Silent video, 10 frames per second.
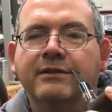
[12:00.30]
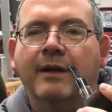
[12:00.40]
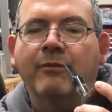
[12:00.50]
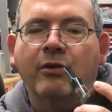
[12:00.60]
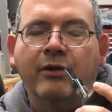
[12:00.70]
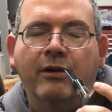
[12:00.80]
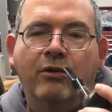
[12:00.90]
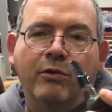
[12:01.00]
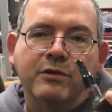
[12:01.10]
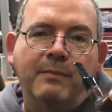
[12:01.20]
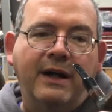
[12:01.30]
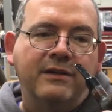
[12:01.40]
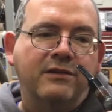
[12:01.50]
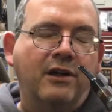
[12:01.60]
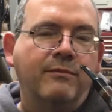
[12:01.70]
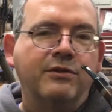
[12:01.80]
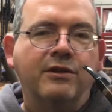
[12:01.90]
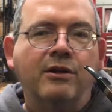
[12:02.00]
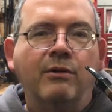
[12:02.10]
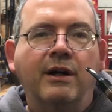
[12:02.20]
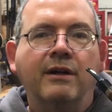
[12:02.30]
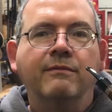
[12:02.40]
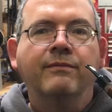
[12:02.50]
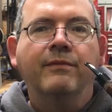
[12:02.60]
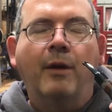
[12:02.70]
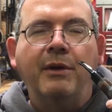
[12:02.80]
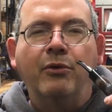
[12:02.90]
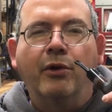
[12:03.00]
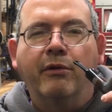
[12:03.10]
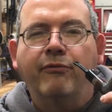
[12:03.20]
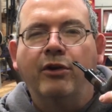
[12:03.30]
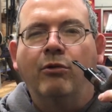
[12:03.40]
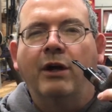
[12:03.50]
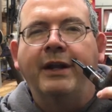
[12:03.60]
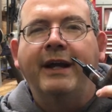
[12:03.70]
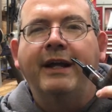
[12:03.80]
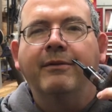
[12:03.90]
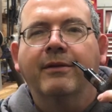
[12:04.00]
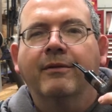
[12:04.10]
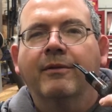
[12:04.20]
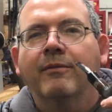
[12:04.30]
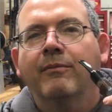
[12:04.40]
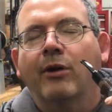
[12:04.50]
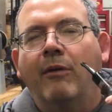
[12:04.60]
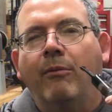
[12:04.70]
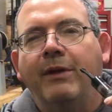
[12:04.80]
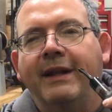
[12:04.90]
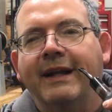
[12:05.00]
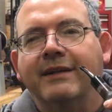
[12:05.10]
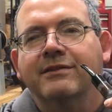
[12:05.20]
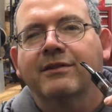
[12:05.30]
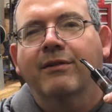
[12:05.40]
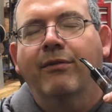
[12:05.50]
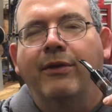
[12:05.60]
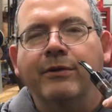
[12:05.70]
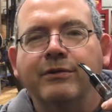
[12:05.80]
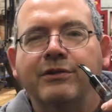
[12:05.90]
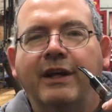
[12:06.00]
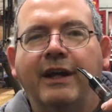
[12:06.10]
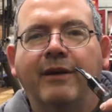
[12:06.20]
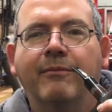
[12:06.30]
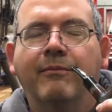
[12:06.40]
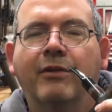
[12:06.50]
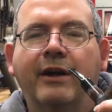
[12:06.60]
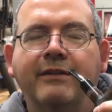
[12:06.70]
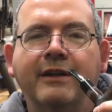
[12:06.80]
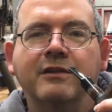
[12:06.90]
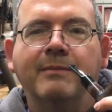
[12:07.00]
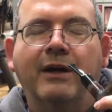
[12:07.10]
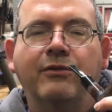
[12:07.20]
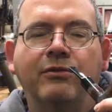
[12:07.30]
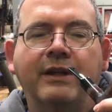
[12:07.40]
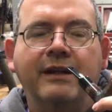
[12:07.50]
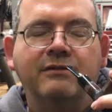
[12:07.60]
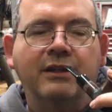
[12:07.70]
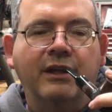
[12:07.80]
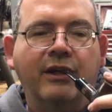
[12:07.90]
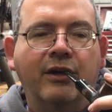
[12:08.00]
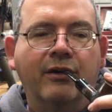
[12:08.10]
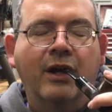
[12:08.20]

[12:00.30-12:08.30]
I'm going to, of course, buy some, so uh, I'll be doing a review on that probably next Thursday. Probably takes about two days to get here.